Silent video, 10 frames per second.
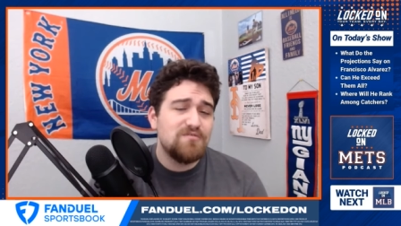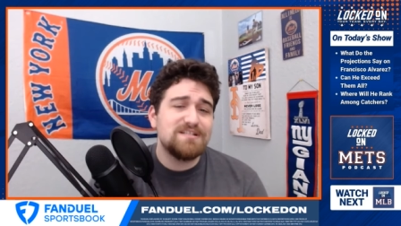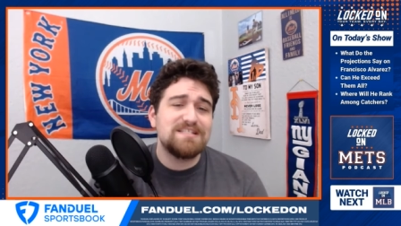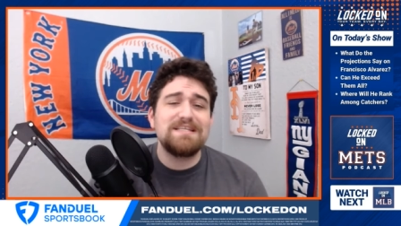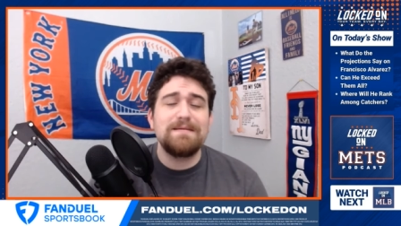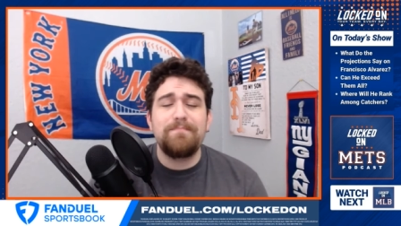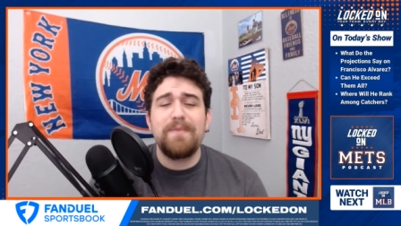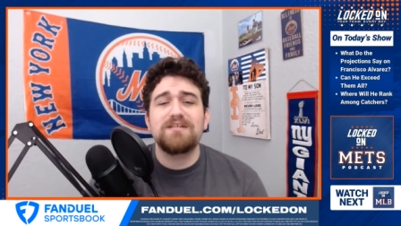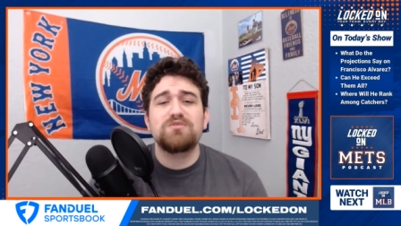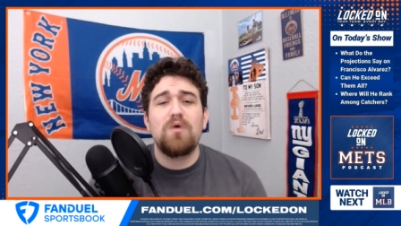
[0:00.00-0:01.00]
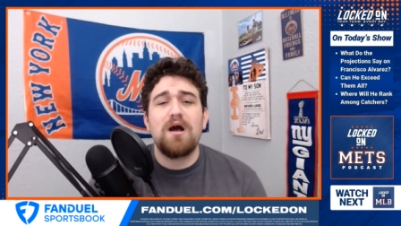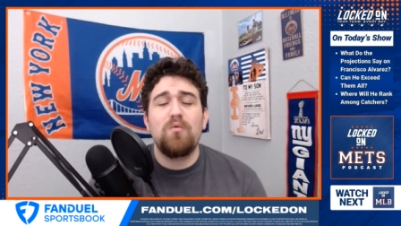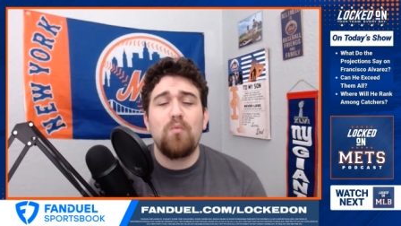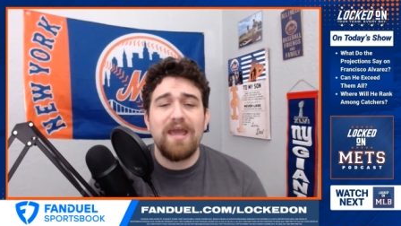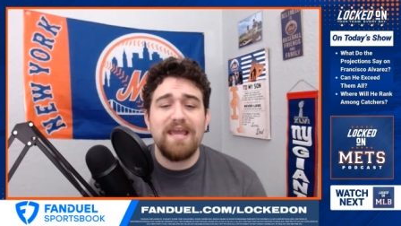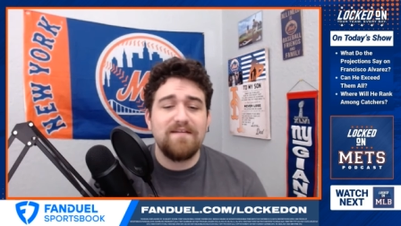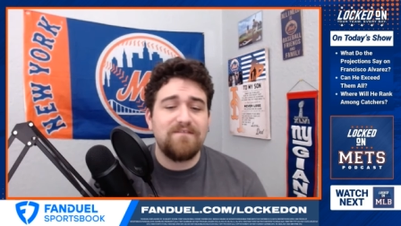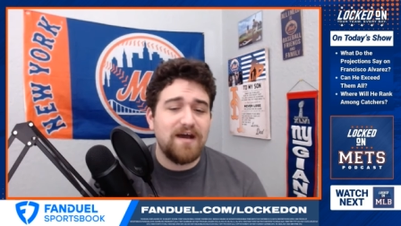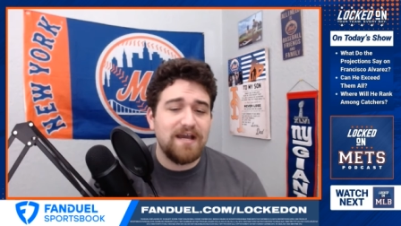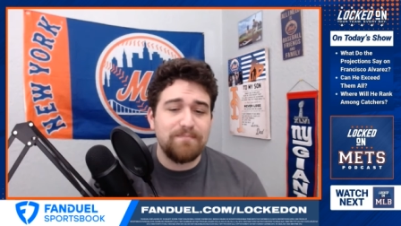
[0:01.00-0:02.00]
which is the best way to
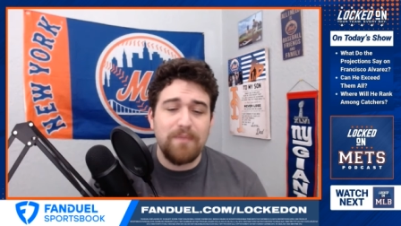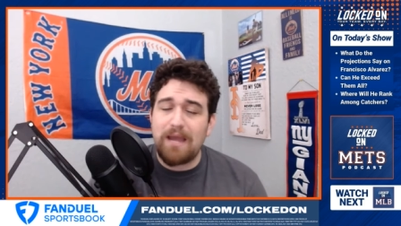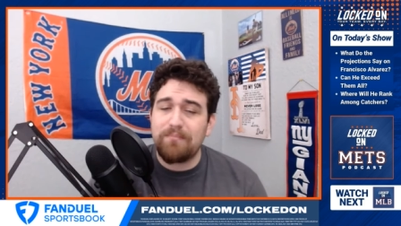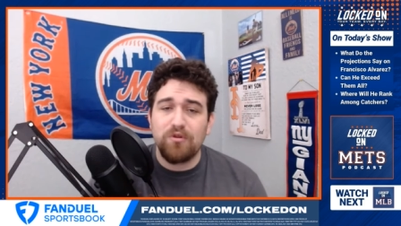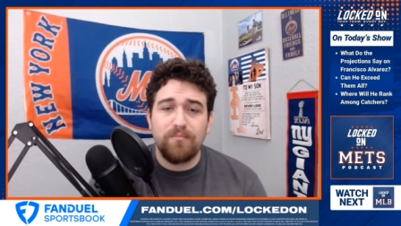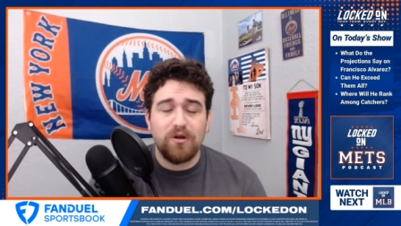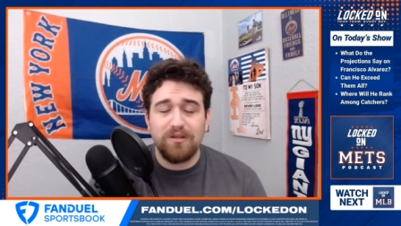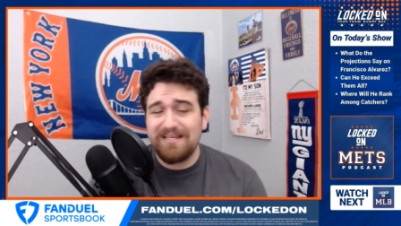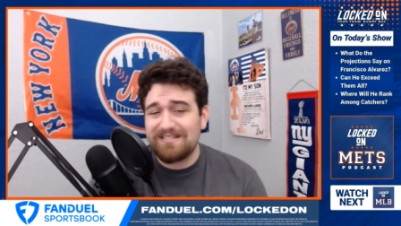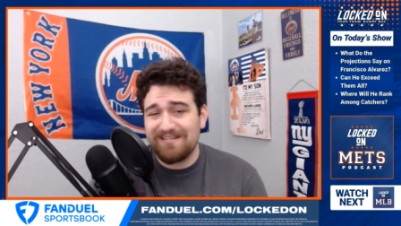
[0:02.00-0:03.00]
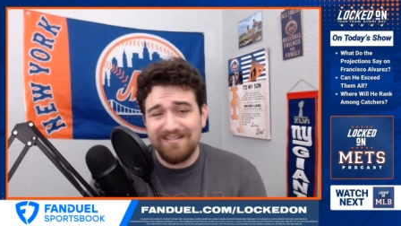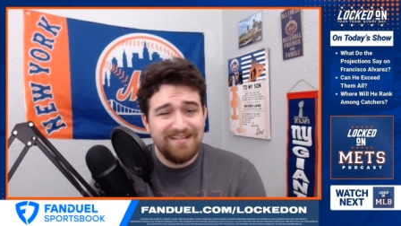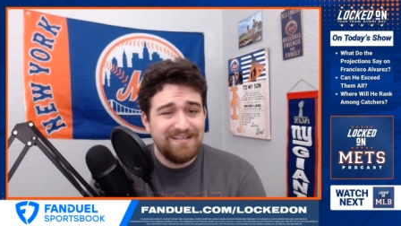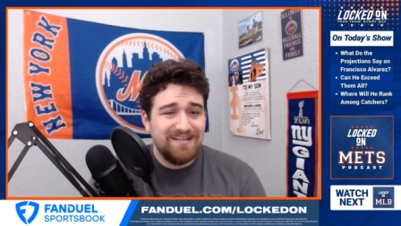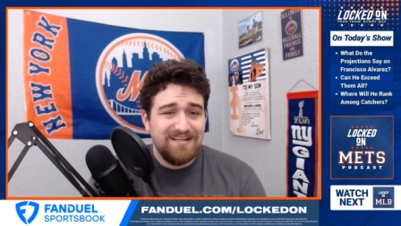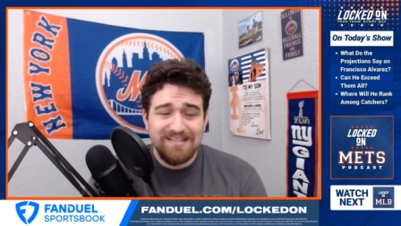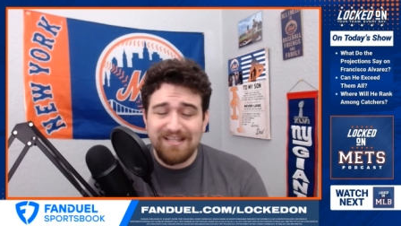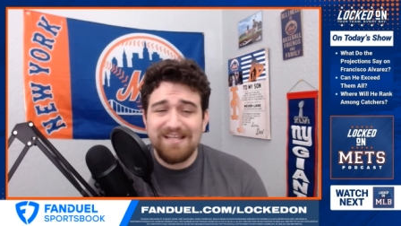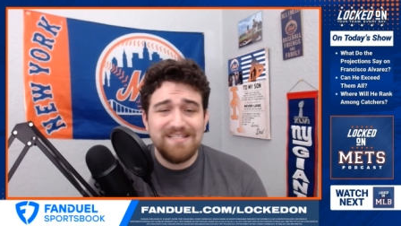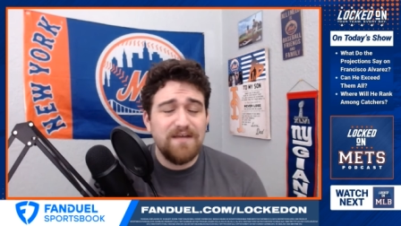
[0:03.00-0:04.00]
find popular parlays. And there's a
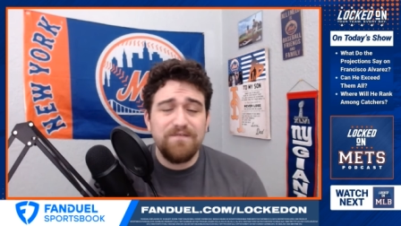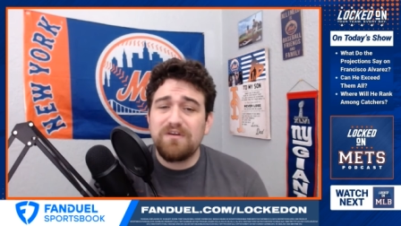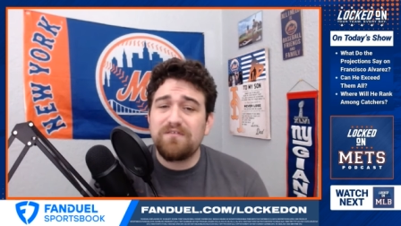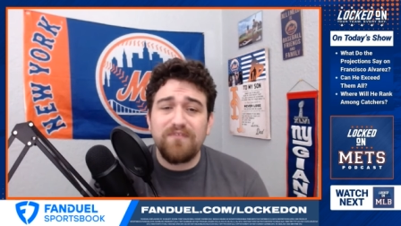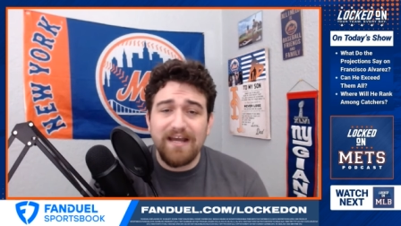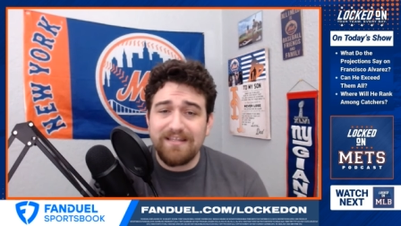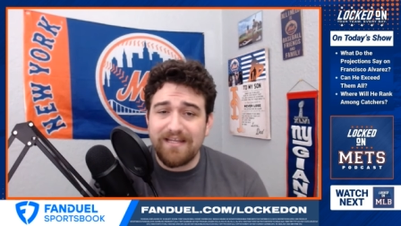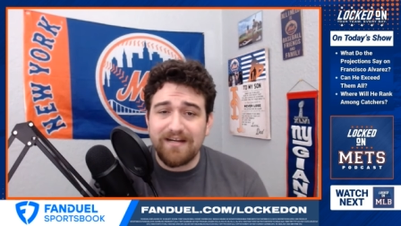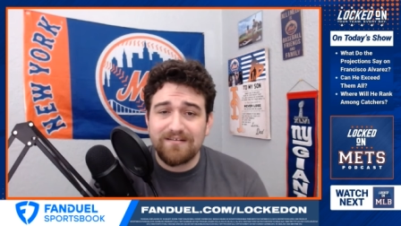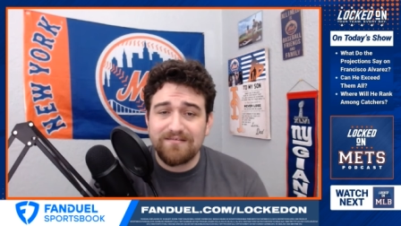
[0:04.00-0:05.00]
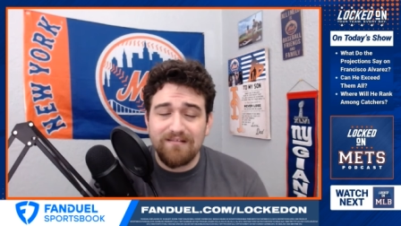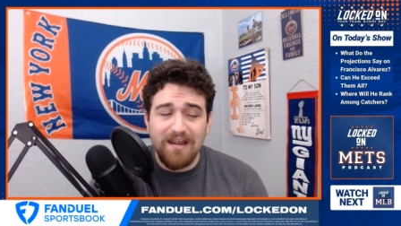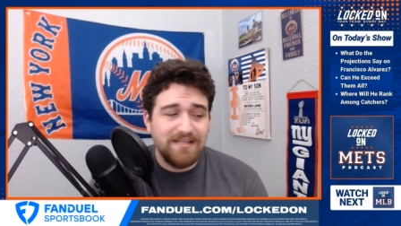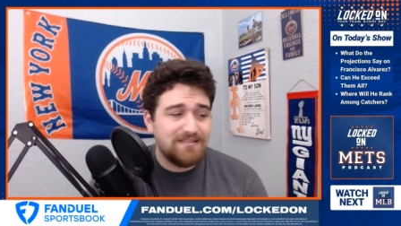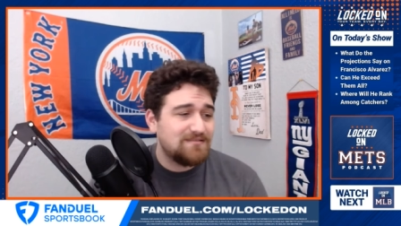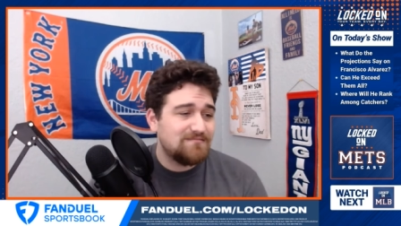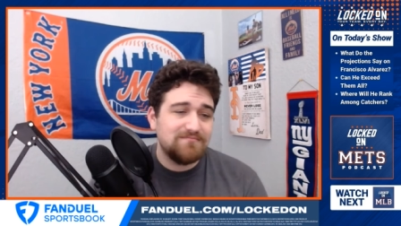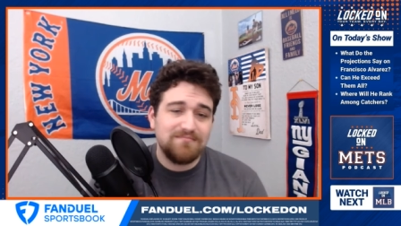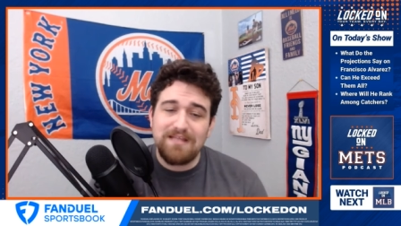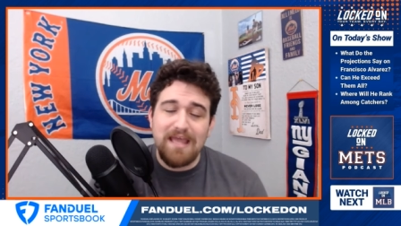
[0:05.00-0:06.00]
lot of stuff you can find there, right?
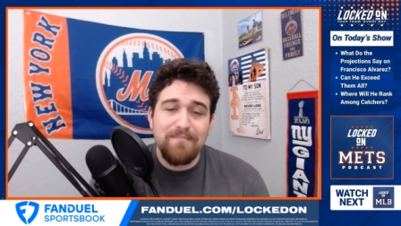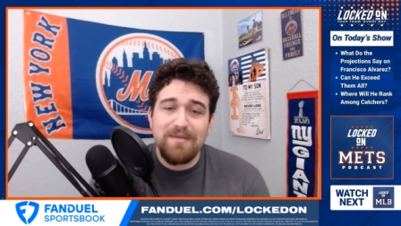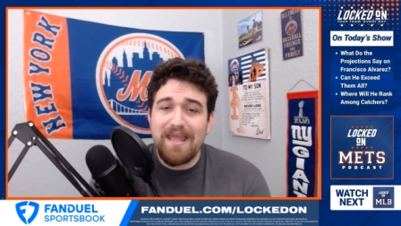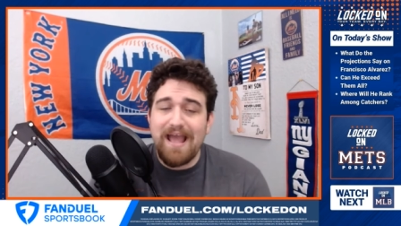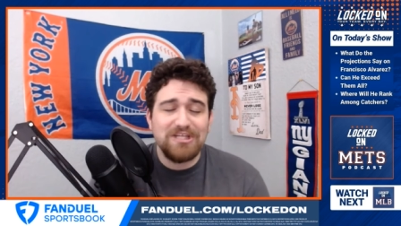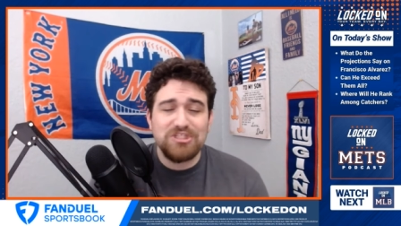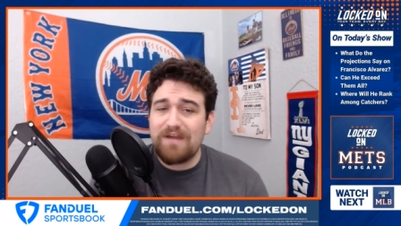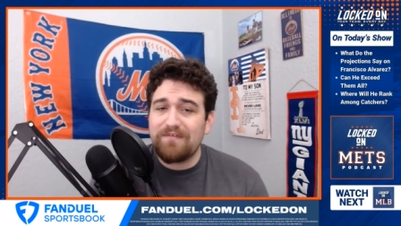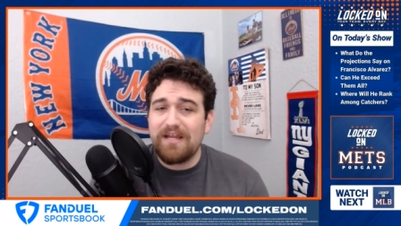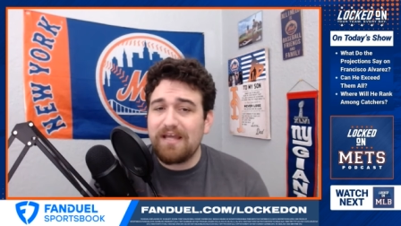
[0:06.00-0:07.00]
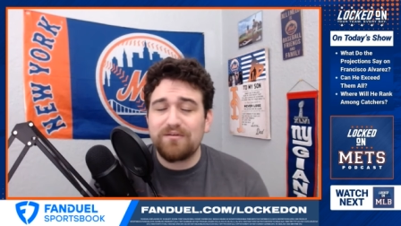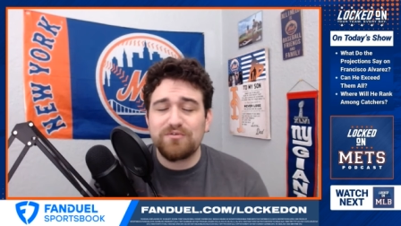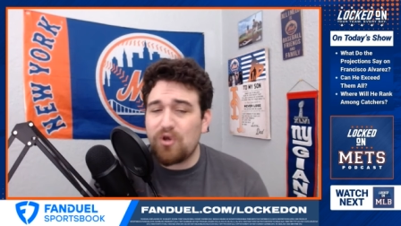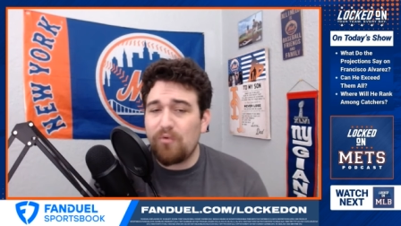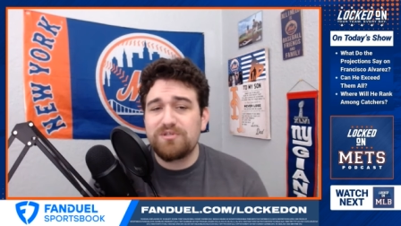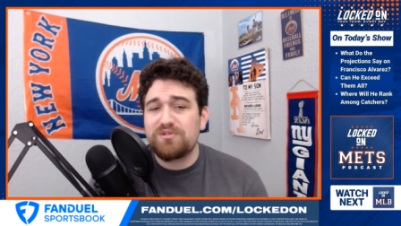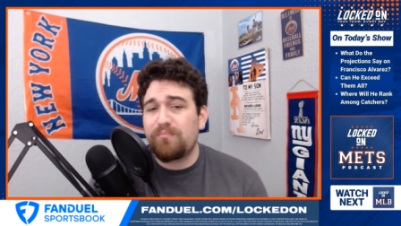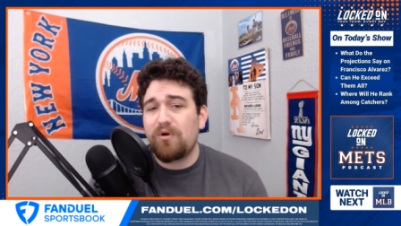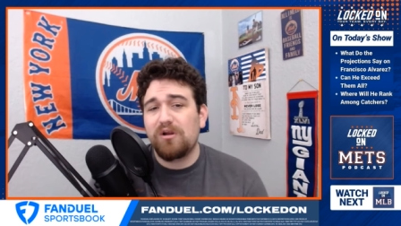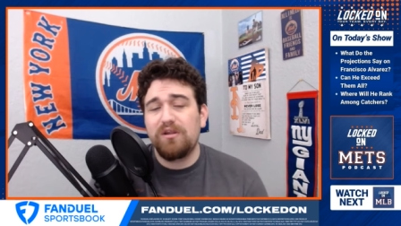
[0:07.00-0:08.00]
NBA action every night. There's always some
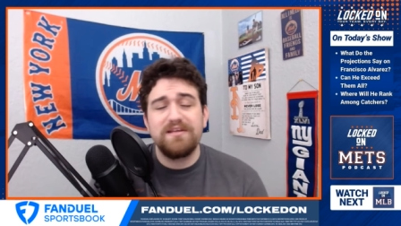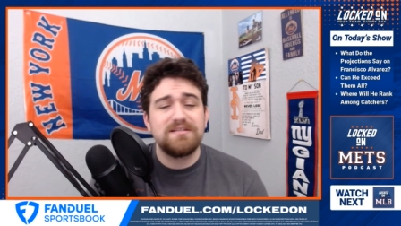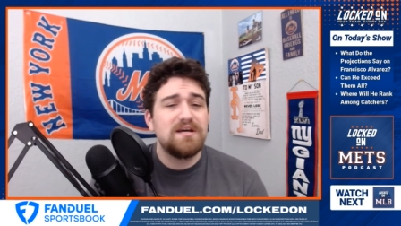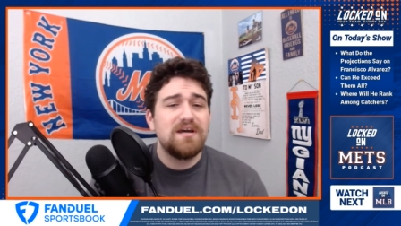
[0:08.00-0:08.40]
parlays